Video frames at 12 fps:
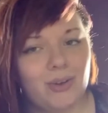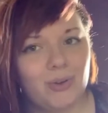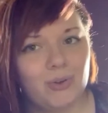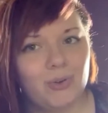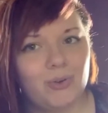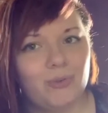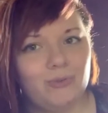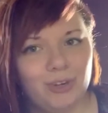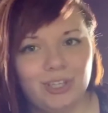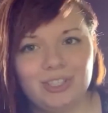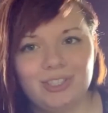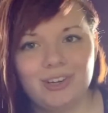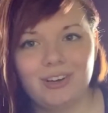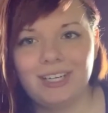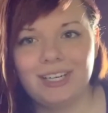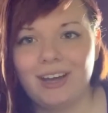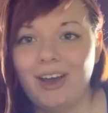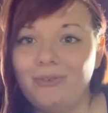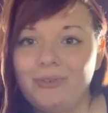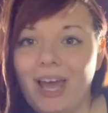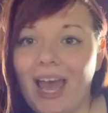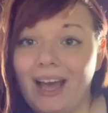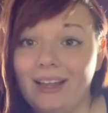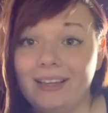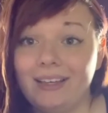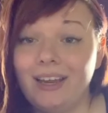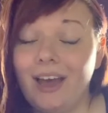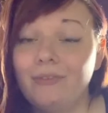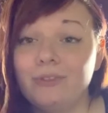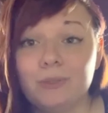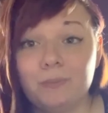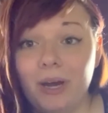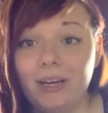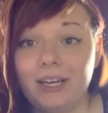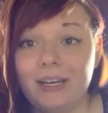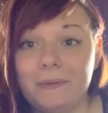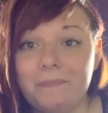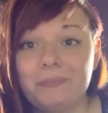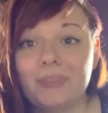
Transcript: who first started out Helen of Sparta.